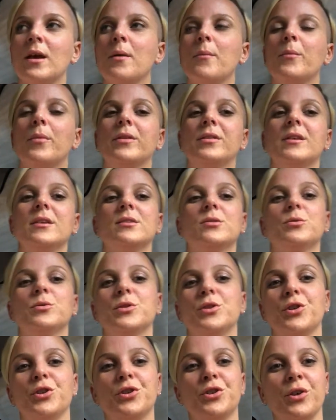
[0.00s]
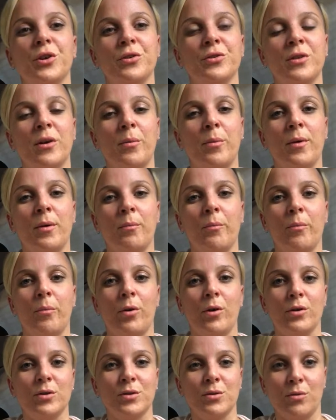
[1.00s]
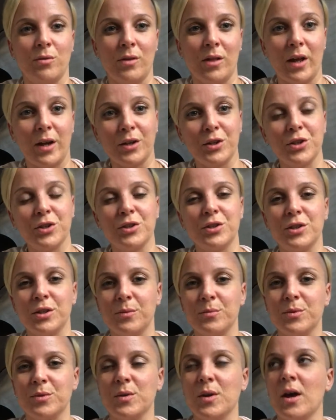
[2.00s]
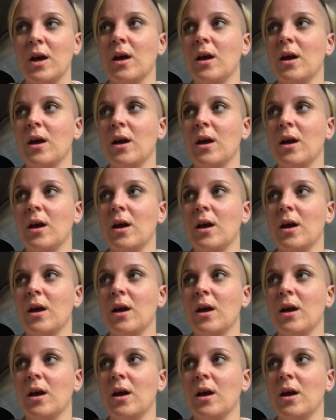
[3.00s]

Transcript: But this also shows up in personal relationships,